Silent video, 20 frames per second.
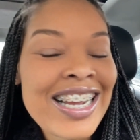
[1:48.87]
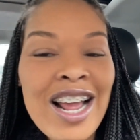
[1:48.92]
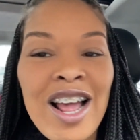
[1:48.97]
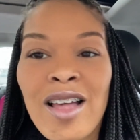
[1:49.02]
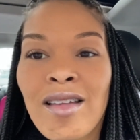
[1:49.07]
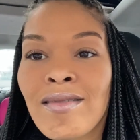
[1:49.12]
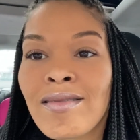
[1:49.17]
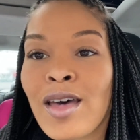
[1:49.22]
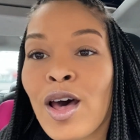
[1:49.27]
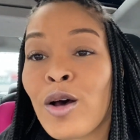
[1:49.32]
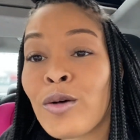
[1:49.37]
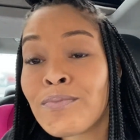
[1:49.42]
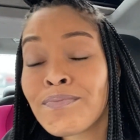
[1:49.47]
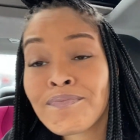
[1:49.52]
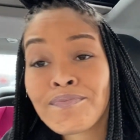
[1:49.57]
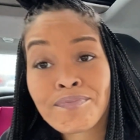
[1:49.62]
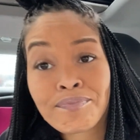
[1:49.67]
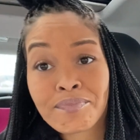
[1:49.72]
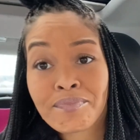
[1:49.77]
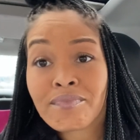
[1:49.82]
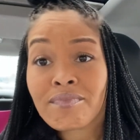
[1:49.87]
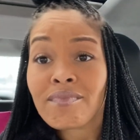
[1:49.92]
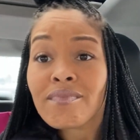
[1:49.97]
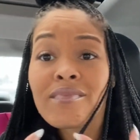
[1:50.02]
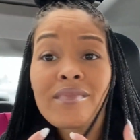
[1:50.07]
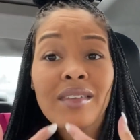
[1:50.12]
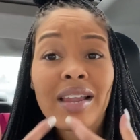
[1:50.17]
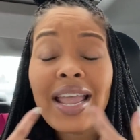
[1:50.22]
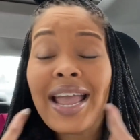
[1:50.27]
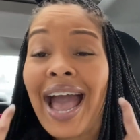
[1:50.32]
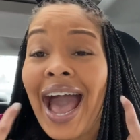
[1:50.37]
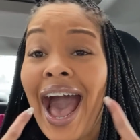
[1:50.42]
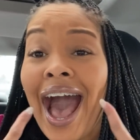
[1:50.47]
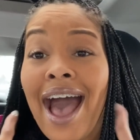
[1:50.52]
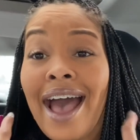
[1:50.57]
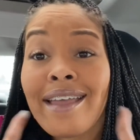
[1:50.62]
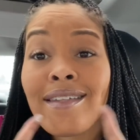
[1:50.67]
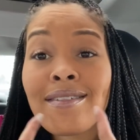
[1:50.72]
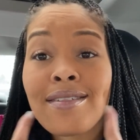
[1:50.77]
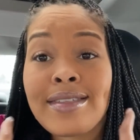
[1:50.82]
so
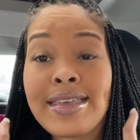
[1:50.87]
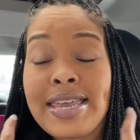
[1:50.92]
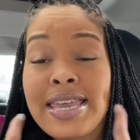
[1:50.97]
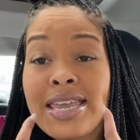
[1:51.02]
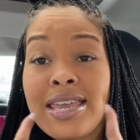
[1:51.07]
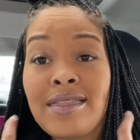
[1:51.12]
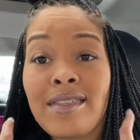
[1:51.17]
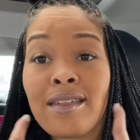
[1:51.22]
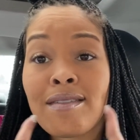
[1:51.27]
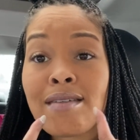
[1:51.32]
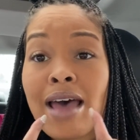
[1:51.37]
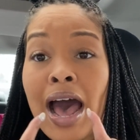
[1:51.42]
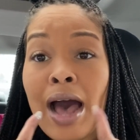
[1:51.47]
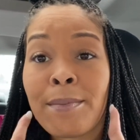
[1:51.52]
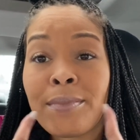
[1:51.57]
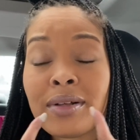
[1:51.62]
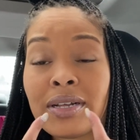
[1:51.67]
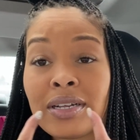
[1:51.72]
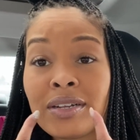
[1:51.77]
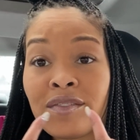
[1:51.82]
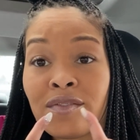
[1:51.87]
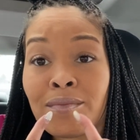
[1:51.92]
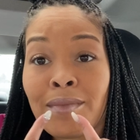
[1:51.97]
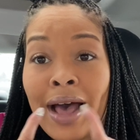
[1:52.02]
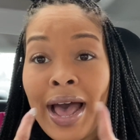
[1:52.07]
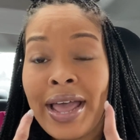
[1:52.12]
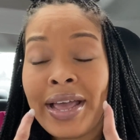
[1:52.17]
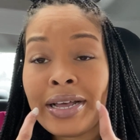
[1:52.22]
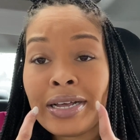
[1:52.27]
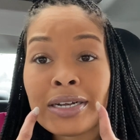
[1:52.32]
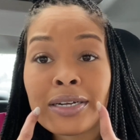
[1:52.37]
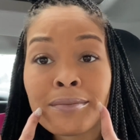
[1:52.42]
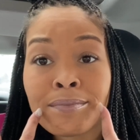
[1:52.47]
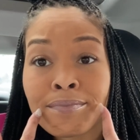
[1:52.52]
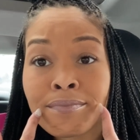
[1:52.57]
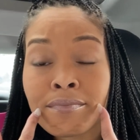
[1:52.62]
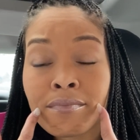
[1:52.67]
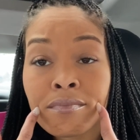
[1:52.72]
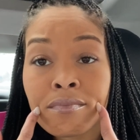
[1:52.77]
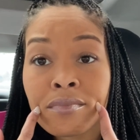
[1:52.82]
I see the top of my
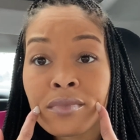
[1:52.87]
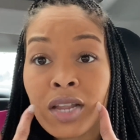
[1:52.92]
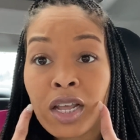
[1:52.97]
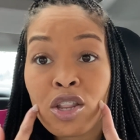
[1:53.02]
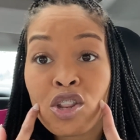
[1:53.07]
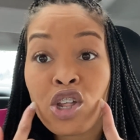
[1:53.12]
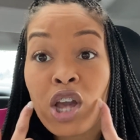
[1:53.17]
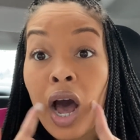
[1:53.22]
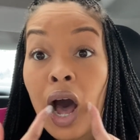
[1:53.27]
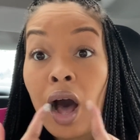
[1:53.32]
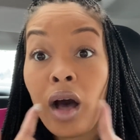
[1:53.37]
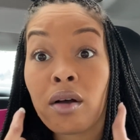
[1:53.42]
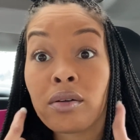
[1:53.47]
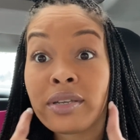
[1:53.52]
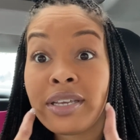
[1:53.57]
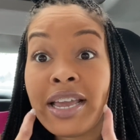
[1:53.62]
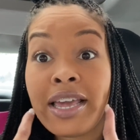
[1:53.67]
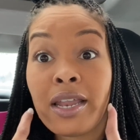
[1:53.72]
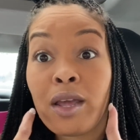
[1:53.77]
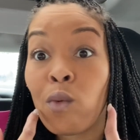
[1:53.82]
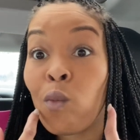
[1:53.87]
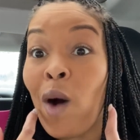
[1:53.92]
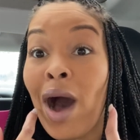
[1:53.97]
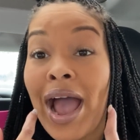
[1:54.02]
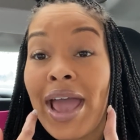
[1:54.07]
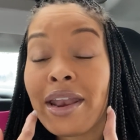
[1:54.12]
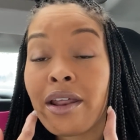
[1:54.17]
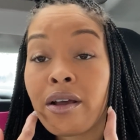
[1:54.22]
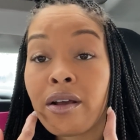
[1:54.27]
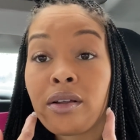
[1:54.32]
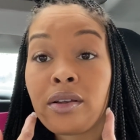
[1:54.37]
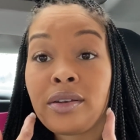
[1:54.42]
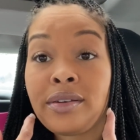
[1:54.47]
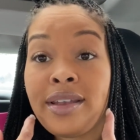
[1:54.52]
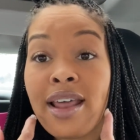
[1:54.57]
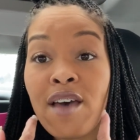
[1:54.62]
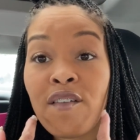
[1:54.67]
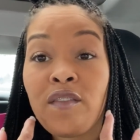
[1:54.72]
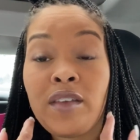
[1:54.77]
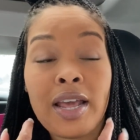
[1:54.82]
um jaw getting wider
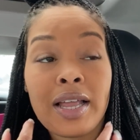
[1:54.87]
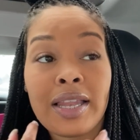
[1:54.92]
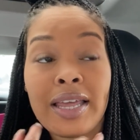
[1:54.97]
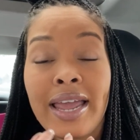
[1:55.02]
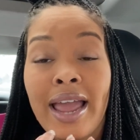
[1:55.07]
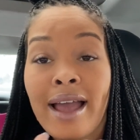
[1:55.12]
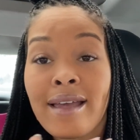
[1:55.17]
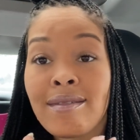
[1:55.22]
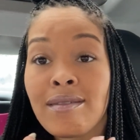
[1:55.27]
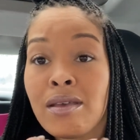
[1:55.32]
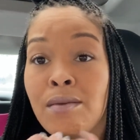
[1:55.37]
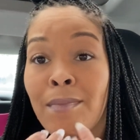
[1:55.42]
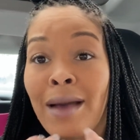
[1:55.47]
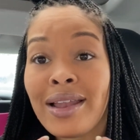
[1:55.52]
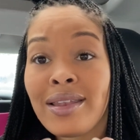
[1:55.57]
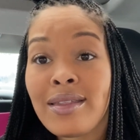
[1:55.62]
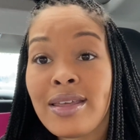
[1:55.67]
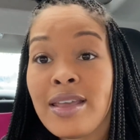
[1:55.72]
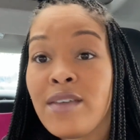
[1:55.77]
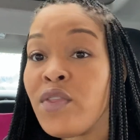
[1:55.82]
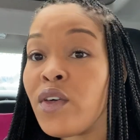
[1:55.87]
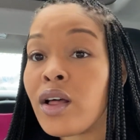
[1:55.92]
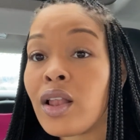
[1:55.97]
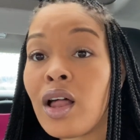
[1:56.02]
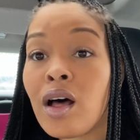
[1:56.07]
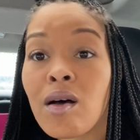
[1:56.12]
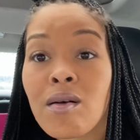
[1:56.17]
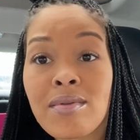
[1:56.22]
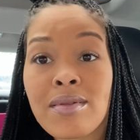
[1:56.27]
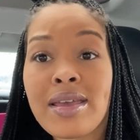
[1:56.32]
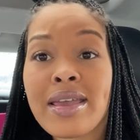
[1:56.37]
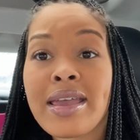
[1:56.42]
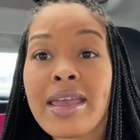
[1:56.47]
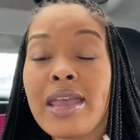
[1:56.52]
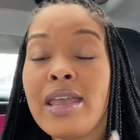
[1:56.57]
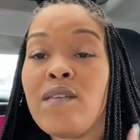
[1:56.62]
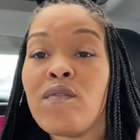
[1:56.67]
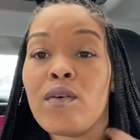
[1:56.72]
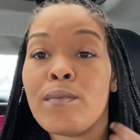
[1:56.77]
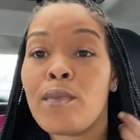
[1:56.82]
definitely i see my teeth closing
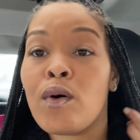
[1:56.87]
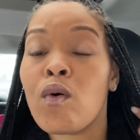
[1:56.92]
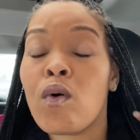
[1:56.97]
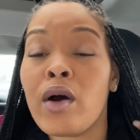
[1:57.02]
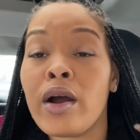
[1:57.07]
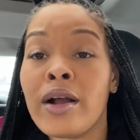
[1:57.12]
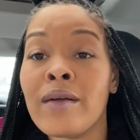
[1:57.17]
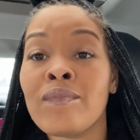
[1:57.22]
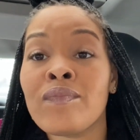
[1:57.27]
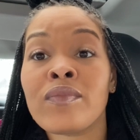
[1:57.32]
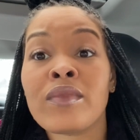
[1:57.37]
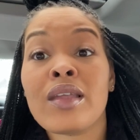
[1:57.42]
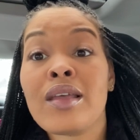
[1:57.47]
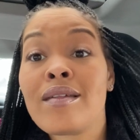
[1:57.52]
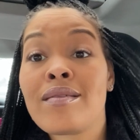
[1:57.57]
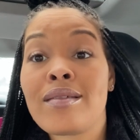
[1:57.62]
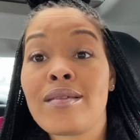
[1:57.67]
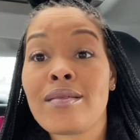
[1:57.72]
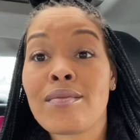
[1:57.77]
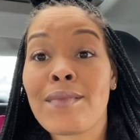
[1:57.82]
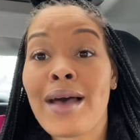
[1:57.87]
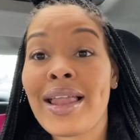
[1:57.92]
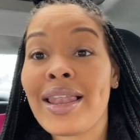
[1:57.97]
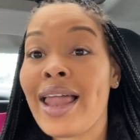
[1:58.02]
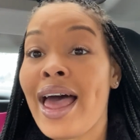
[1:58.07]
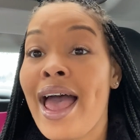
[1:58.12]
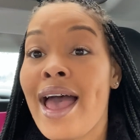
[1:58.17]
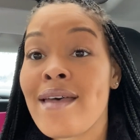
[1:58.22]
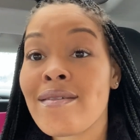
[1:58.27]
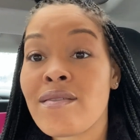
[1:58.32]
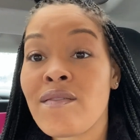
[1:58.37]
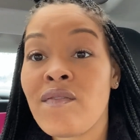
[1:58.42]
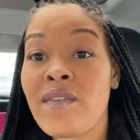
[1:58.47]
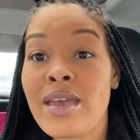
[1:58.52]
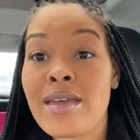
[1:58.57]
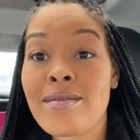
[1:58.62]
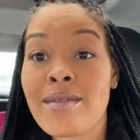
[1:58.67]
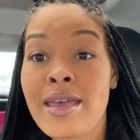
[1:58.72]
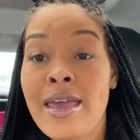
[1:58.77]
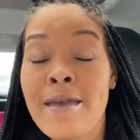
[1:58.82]
even more since my last
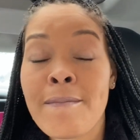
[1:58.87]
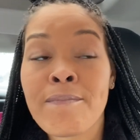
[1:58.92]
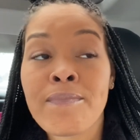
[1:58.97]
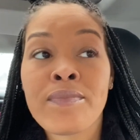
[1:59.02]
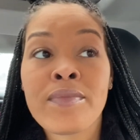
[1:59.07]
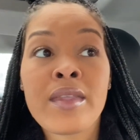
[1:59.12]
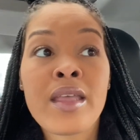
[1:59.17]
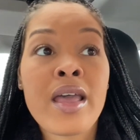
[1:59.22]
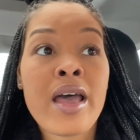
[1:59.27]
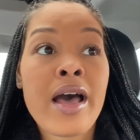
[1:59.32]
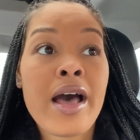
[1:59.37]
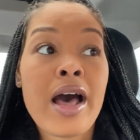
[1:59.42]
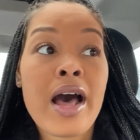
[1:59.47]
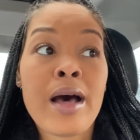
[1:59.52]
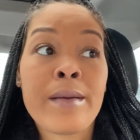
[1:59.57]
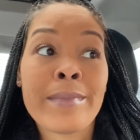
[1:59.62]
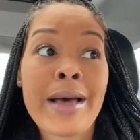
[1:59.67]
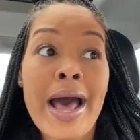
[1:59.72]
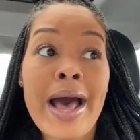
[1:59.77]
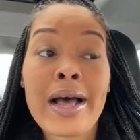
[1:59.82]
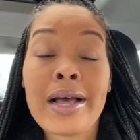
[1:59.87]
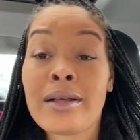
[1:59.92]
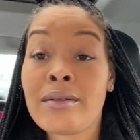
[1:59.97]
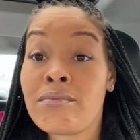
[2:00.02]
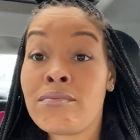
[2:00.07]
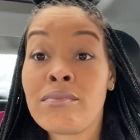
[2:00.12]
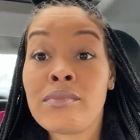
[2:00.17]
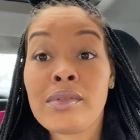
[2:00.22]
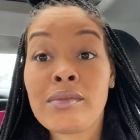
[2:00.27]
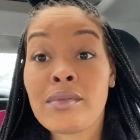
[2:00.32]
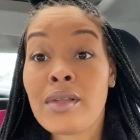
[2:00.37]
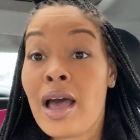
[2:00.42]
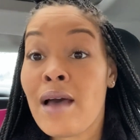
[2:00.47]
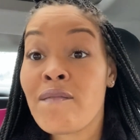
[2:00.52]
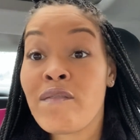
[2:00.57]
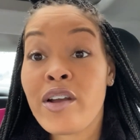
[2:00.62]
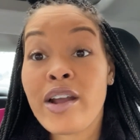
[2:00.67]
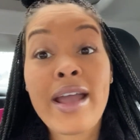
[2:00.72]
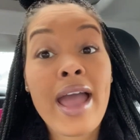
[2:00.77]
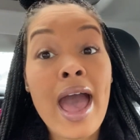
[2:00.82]
visit um, i'm i'm
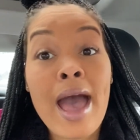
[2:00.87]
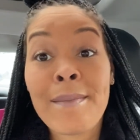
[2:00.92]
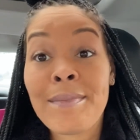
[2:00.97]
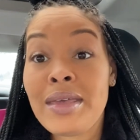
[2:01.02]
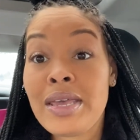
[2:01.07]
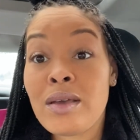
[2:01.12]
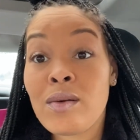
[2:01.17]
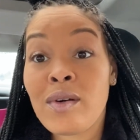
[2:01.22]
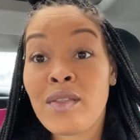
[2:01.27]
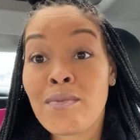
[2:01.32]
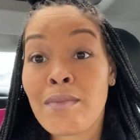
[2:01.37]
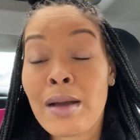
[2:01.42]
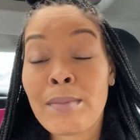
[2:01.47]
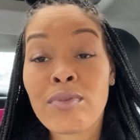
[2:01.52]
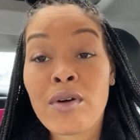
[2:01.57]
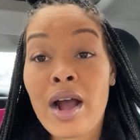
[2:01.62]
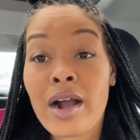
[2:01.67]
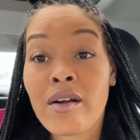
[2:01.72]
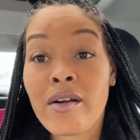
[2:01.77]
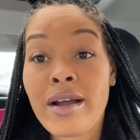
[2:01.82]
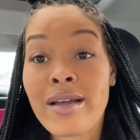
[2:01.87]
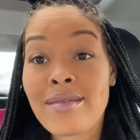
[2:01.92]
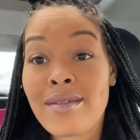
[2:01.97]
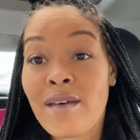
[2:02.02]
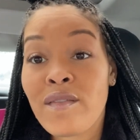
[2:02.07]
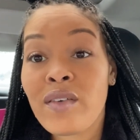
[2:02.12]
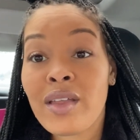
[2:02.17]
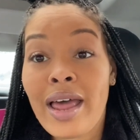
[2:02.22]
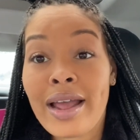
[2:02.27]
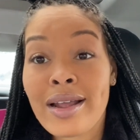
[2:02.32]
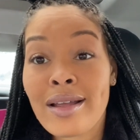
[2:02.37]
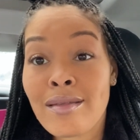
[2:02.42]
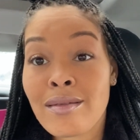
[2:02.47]
very happy with my progress i feel like it's